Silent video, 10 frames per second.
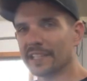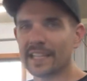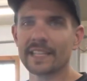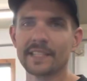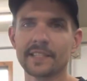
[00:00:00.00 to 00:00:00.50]

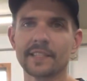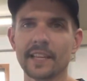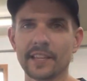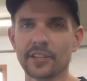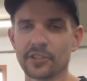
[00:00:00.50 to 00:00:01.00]
links
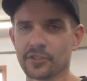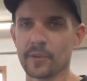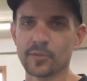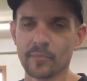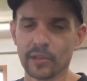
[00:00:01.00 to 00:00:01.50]
in the
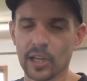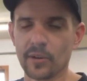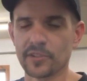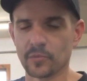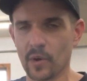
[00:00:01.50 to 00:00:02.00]
description
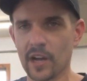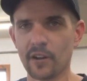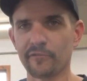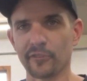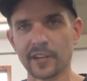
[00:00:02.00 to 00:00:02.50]
below as
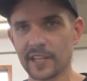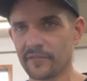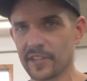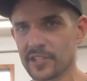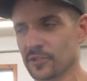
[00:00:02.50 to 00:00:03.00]
well for any
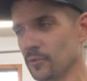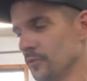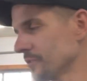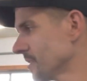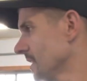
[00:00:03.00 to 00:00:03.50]
of these
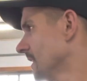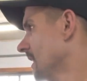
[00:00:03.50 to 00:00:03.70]
tools.